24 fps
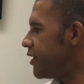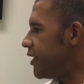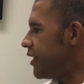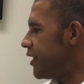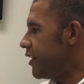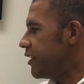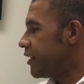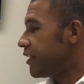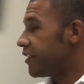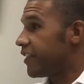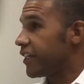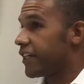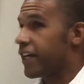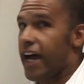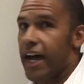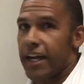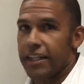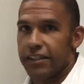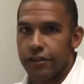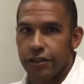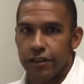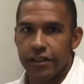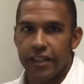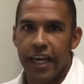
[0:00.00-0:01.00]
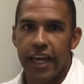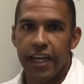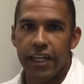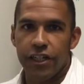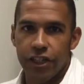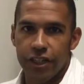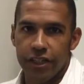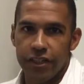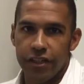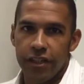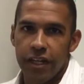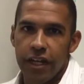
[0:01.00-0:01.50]
the
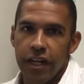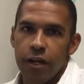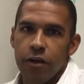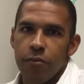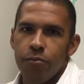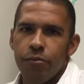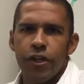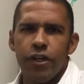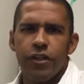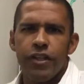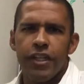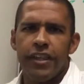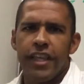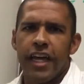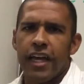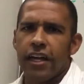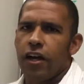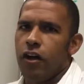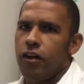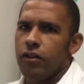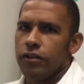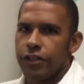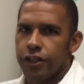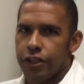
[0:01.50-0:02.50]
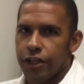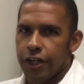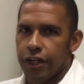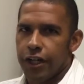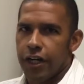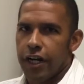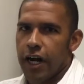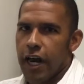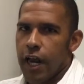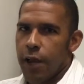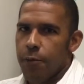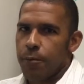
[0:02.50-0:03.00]
consultation, building that
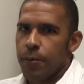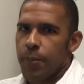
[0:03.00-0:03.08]
culture,